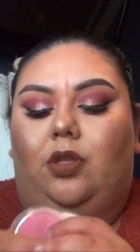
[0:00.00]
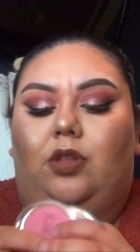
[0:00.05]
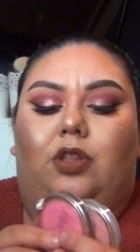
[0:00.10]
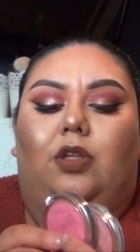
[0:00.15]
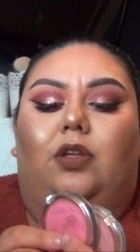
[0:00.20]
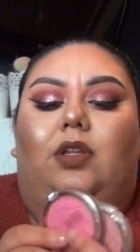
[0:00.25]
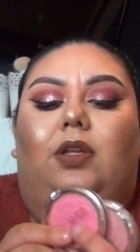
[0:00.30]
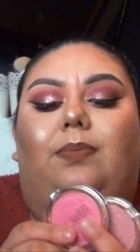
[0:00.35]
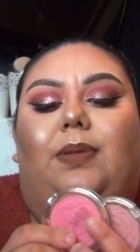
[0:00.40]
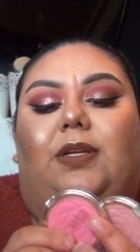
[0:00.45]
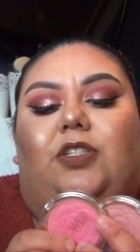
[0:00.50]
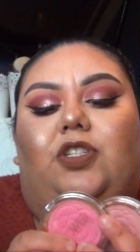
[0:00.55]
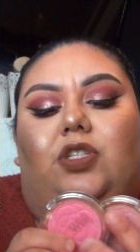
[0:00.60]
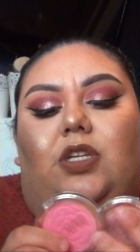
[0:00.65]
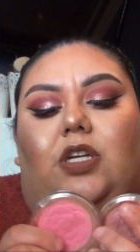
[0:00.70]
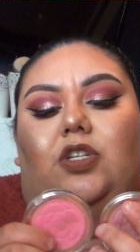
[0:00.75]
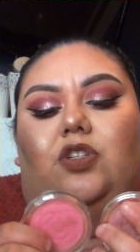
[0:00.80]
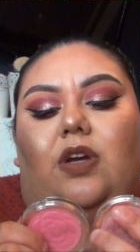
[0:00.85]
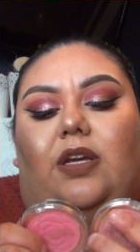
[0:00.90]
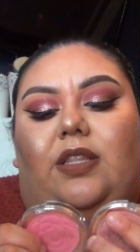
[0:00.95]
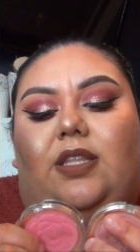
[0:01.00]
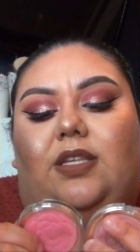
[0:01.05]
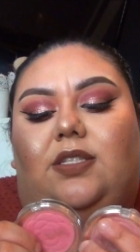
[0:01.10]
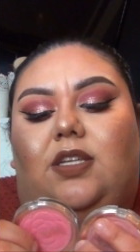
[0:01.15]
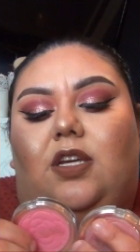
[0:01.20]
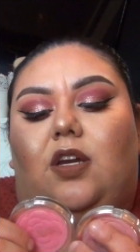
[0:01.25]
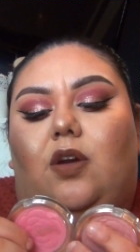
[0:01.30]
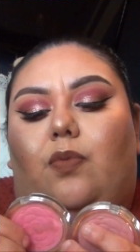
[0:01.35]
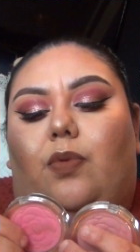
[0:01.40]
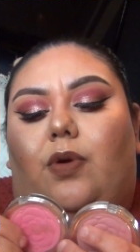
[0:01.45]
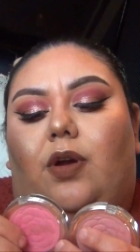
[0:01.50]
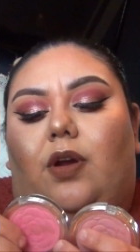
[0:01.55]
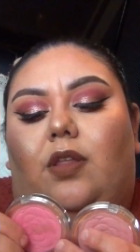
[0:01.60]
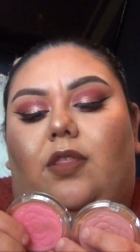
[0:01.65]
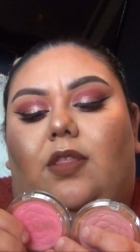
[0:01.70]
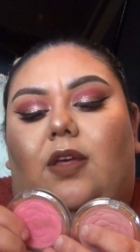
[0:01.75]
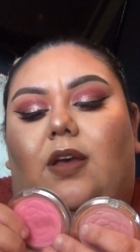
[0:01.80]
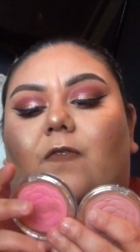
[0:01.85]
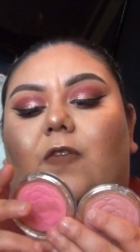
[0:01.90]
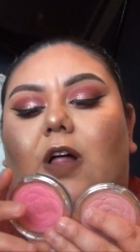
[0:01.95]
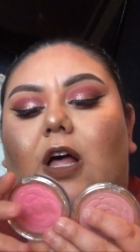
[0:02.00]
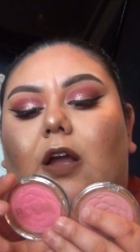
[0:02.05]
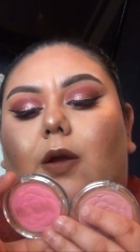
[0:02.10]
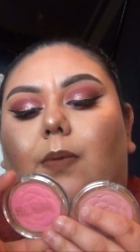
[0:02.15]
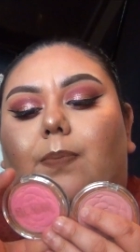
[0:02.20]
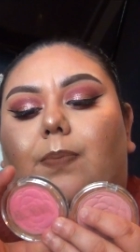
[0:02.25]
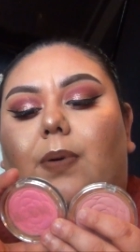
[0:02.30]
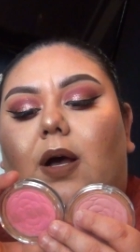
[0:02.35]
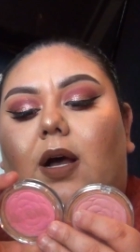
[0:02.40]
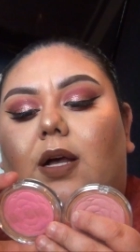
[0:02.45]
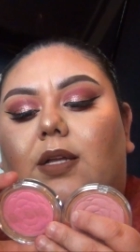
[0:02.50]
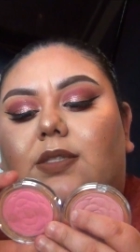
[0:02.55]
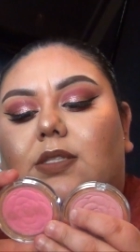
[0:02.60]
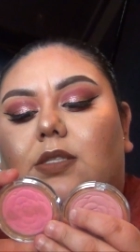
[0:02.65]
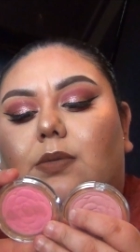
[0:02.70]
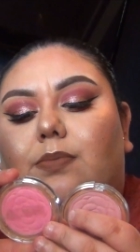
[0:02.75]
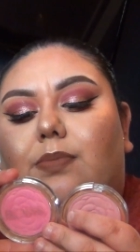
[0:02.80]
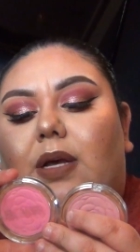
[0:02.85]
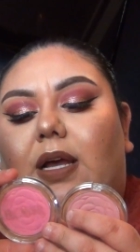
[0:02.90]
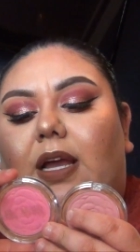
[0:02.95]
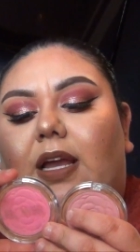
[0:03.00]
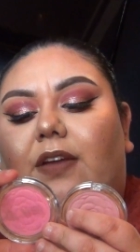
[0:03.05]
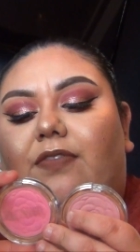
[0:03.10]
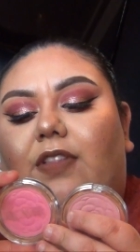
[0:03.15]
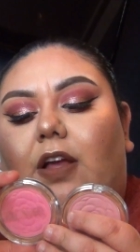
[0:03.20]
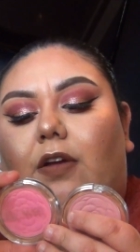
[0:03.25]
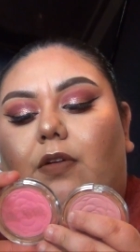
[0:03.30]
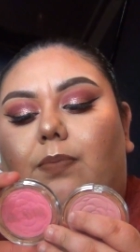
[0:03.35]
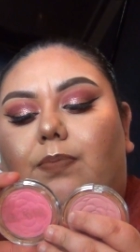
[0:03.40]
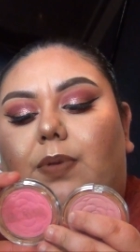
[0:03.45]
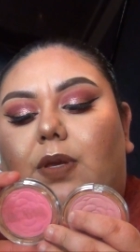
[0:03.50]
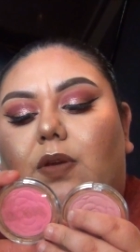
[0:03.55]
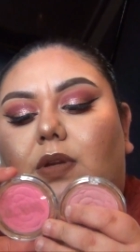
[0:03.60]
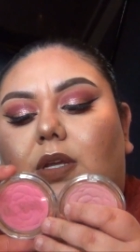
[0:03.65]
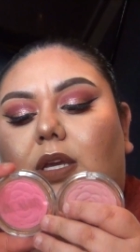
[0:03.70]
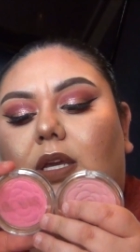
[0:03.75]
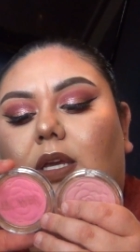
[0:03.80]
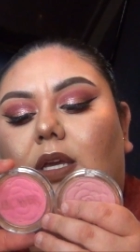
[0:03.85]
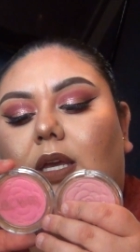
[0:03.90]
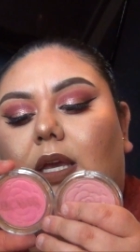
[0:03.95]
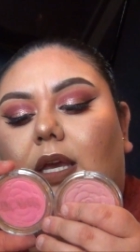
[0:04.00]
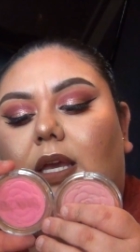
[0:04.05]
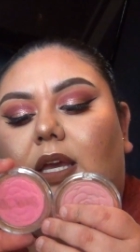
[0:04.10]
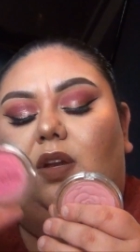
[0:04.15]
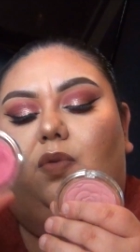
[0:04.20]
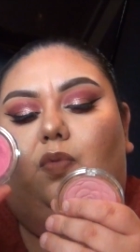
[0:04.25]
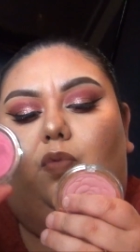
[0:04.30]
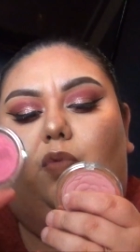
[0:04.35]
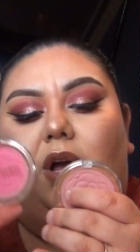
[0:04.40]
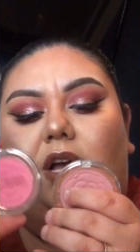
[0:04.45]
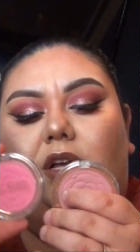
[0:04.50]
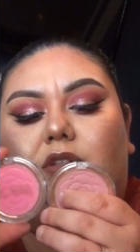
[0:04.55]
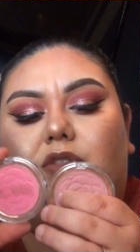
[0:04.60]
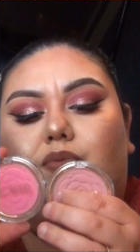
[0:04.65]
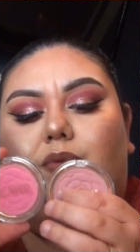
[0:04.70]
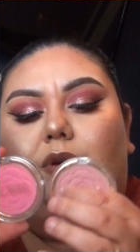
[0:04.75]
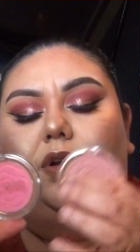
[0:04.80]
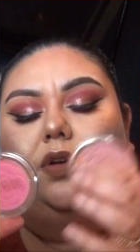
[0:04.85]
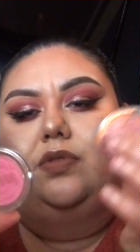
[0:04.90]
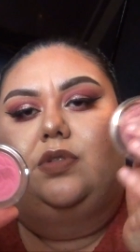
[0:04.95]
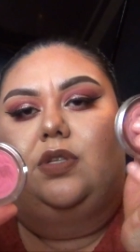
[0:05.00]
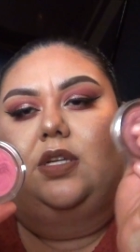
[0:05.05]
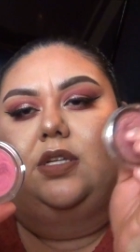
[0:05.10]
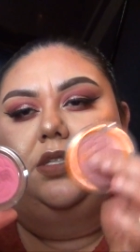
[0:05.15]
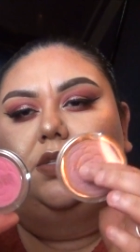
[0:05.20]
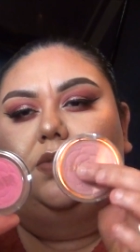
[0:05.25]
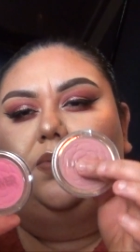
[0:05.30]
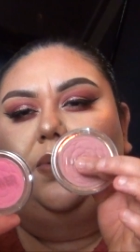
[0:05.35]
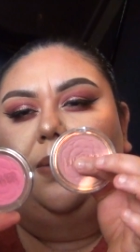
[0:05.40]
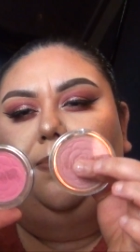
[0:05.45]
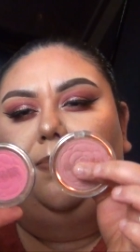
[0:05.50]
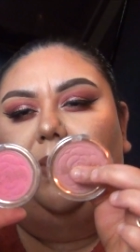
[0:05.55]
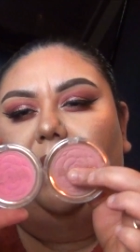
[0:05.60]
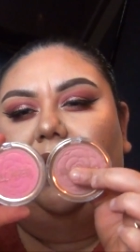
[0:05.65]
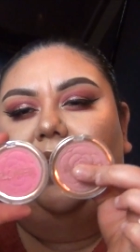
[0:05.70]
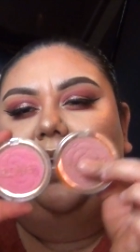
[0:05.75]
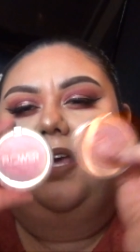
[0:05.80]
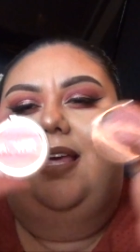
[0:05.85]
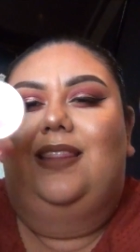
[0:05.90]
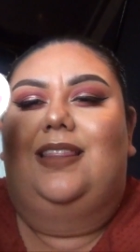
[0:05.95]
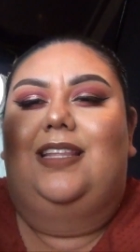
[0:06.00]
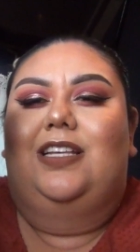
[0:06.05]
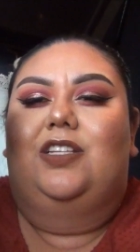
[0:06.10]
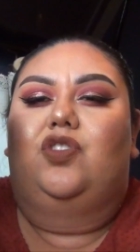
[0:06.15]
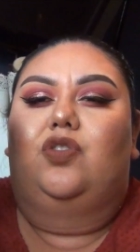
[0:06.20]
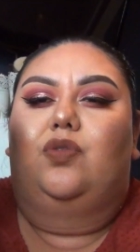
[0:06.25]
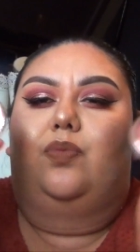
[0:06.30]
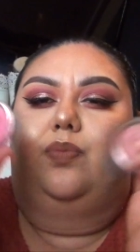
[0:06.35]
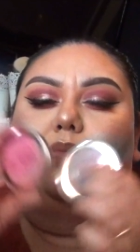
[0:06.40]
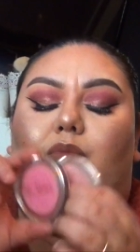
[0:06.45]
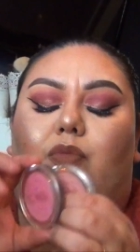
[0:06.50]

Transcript: The only blushes I tried this year were the Flower Pots by Flower Beauty and Wild Rose and Sweet Pea. These are